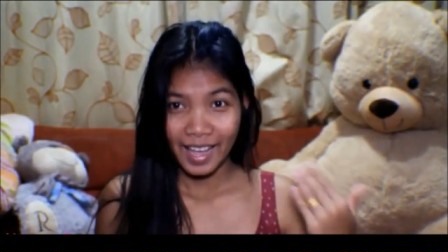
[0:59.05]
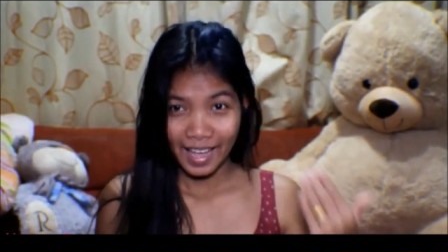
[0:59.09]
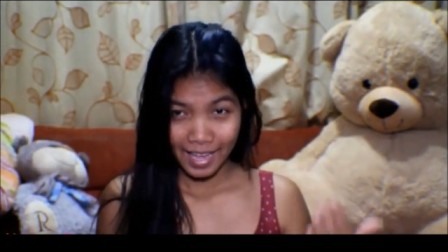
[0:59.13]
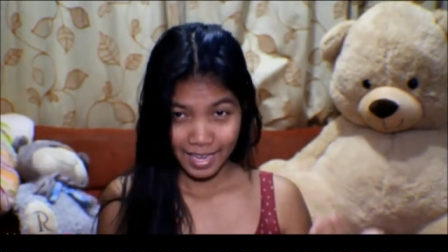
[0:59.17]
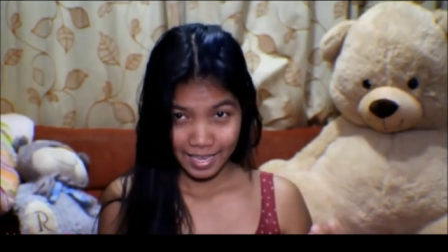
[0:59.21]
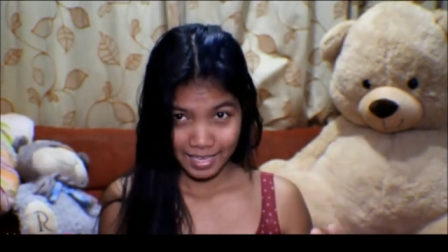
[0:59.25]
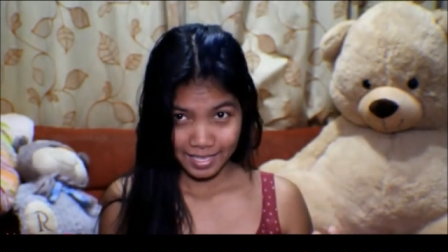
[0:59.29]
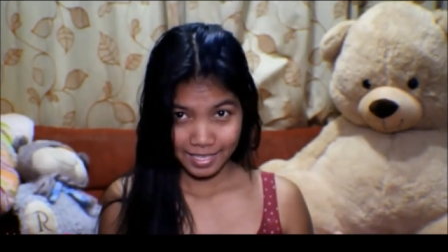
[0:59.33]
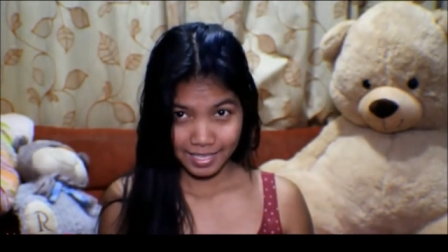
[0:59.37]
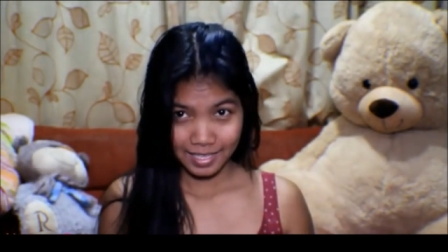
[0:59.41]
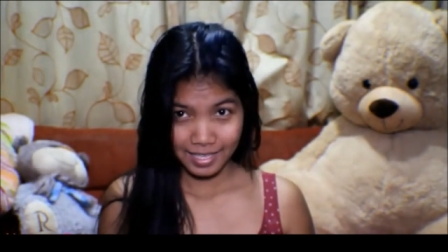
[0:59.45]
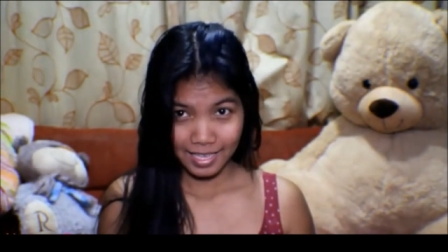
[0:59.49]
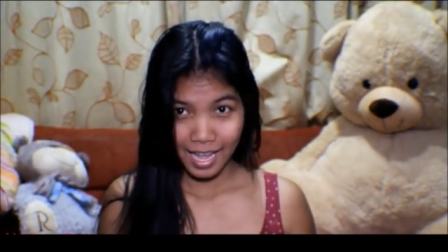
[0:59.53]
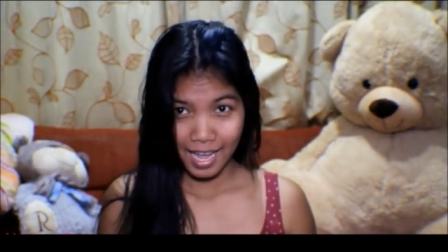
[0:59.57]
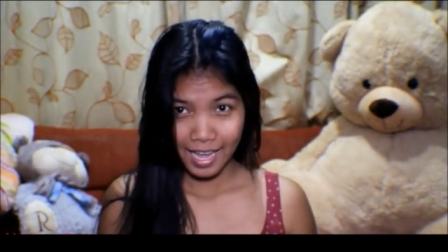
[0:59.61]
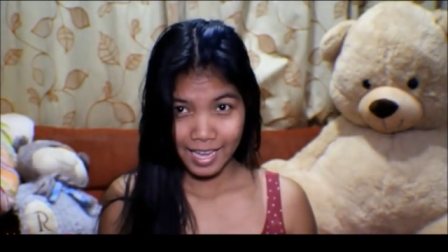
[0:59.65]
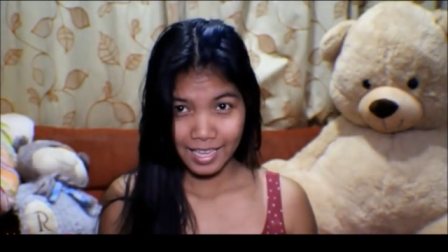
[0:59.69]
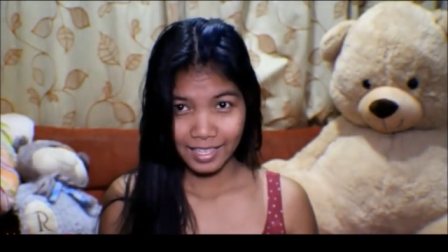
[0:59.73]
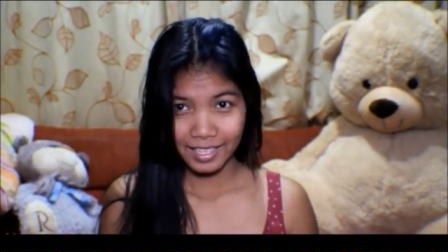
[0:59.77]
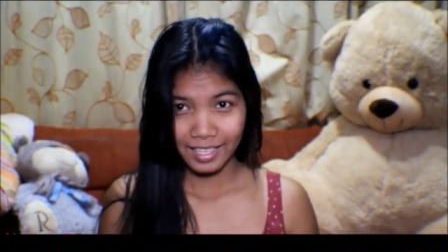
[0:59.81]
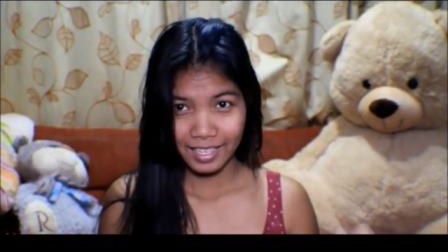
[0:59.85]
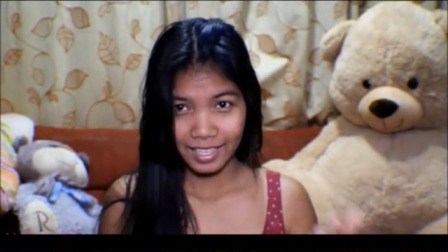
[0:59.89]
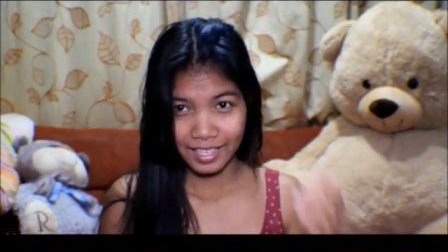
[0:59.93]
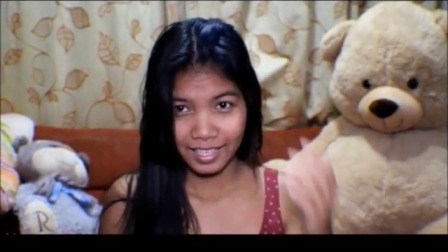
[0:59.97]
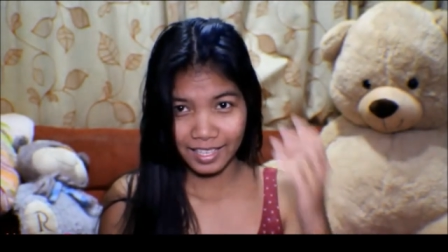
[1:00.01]

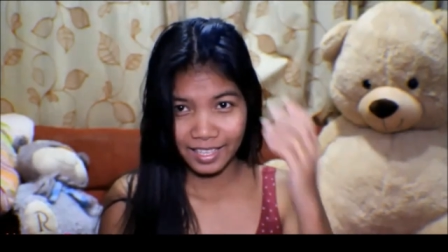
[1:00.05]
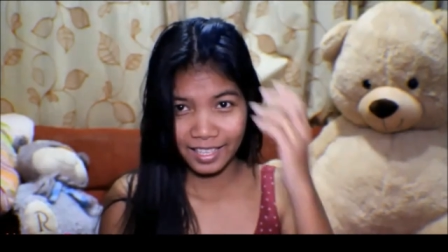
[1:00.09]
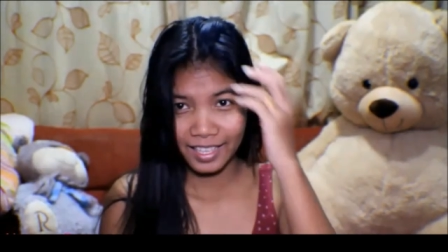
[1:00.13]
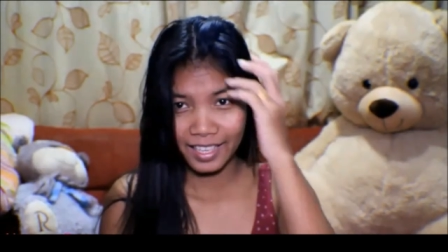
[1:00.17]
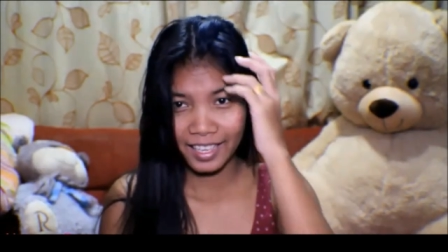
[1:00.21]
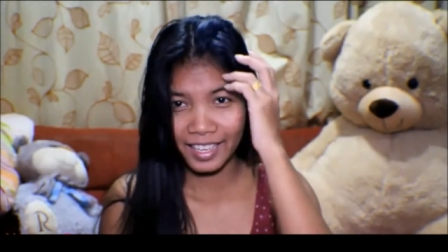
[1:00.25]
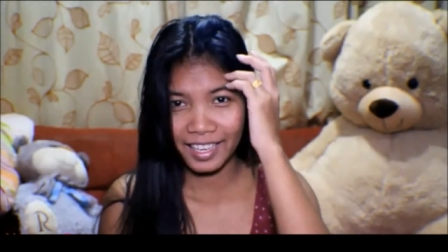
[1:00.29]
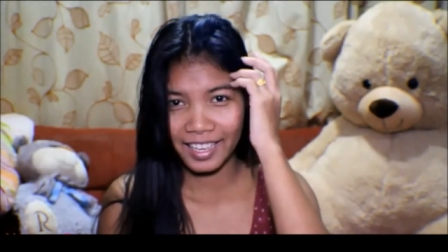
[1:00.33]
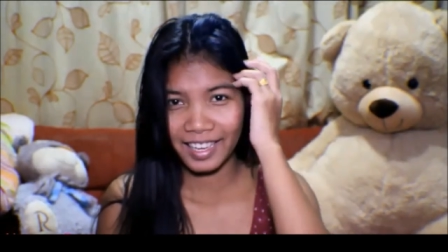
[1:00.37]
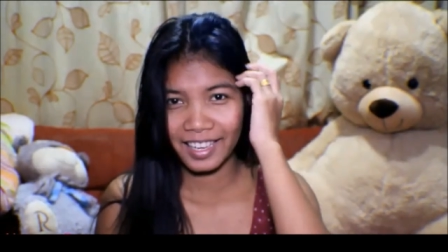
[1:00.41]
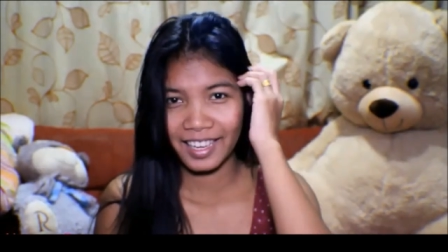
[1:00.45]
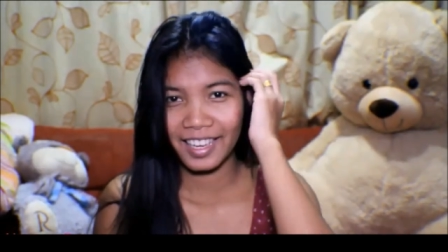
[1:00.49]
exciting